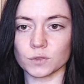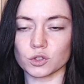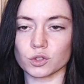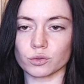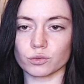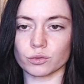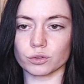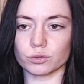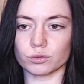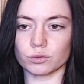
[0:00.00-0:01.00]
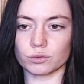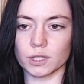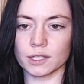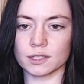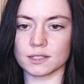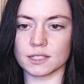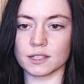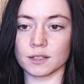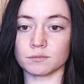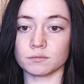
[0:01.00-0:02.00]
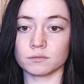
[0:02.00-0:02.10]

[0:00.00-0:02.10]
True. I didn't see them.